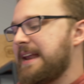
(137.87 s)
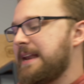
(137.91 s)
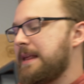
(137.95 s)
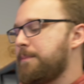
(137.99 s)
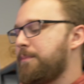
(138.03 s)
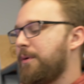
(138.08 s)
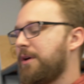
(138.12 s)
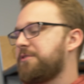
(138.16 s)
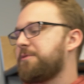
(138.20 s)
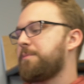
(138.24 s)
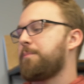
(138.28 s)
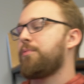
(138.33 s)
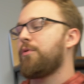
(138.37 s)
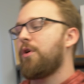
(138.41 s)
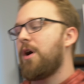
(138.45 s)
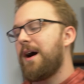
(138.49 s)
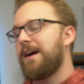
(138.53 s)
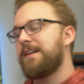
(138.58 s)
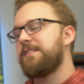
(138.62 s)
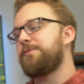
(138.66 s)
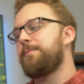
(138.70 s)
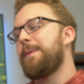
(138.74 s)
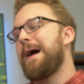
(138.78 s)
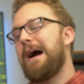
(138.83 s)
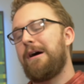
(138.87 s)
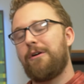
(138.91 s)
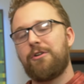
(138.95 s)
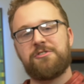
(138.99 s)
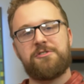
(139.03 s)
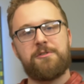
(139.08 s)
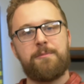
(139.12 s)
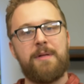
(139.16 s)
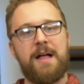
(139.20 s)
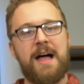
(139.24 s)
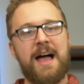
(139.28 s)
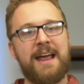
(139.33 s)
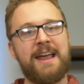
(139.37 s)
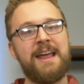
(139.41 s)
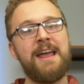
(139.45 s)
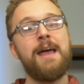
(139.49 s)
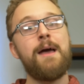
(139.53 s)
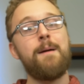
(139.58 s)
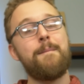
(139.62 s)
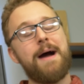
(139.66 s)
80 plus bronze power supply.